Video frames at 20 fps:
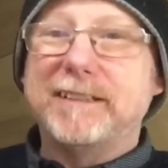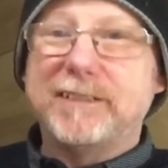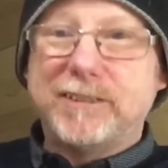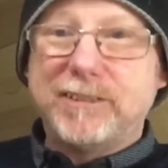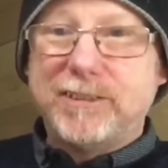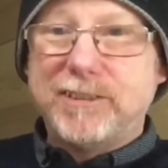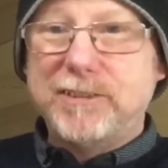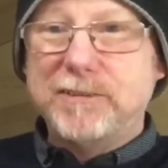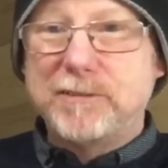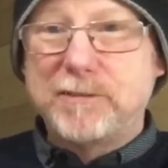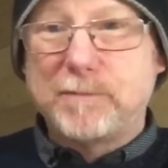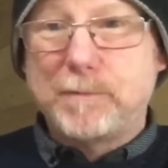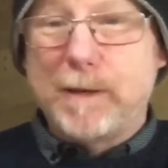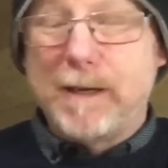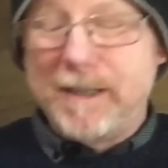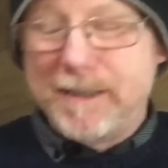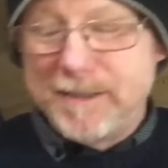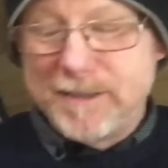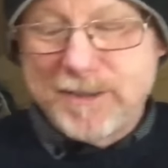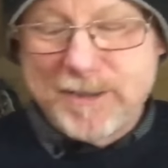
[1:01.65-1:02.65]
It's a huge
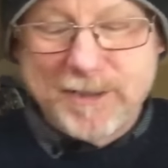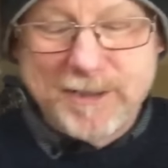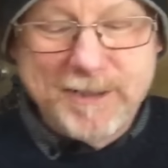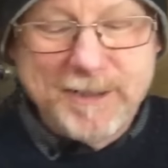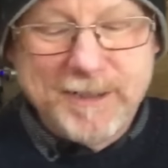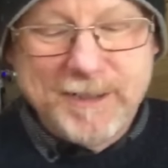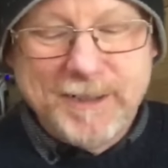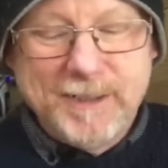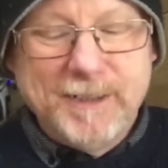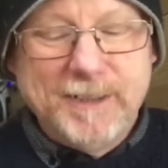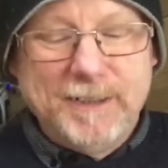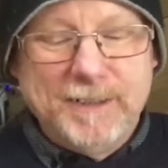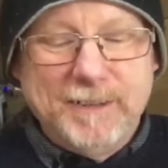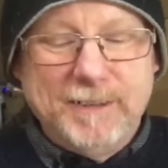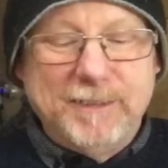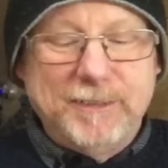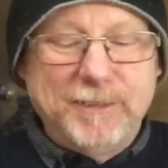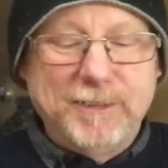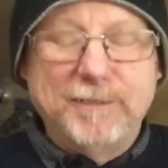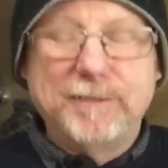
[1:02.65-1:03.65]
page,
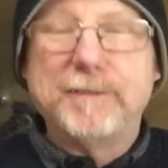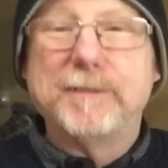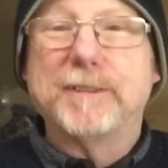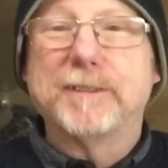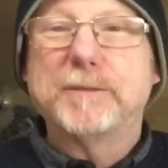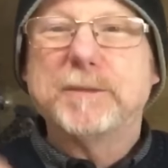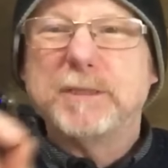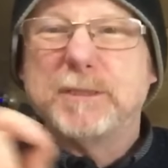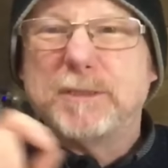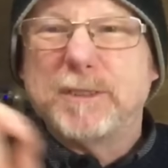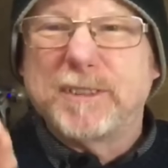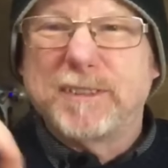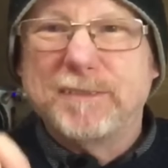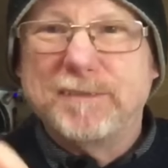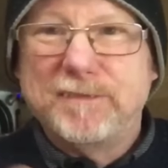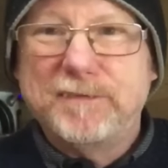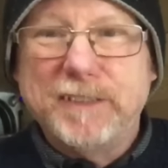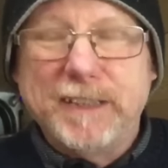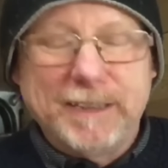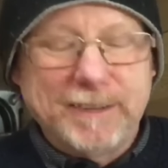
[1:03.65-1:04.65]
so I thought I'd do it nice and
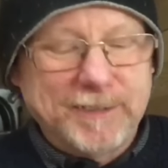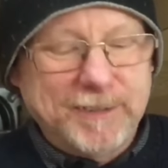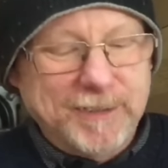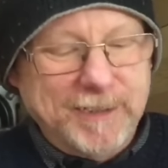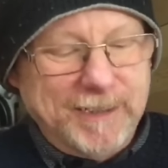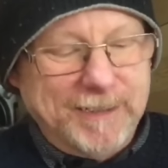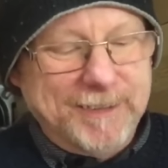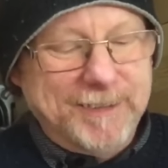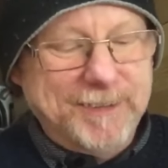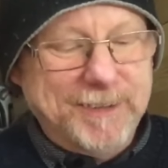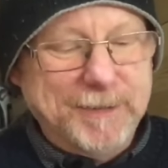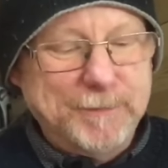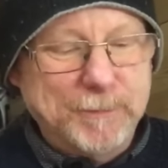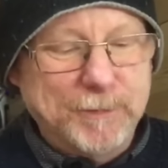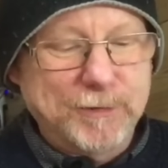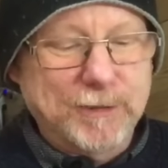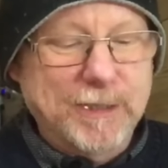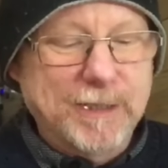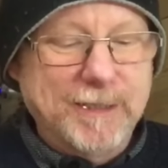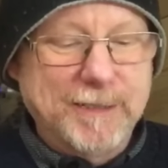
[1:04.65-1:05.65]
thick so they can see
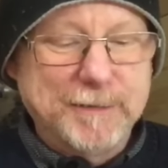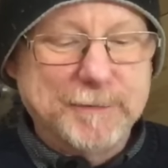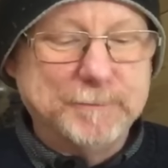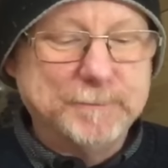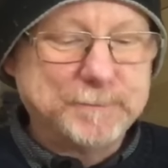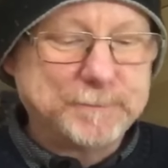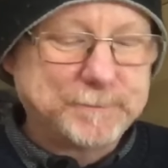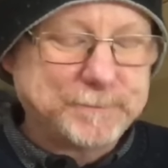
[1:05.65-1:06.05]
what's going on.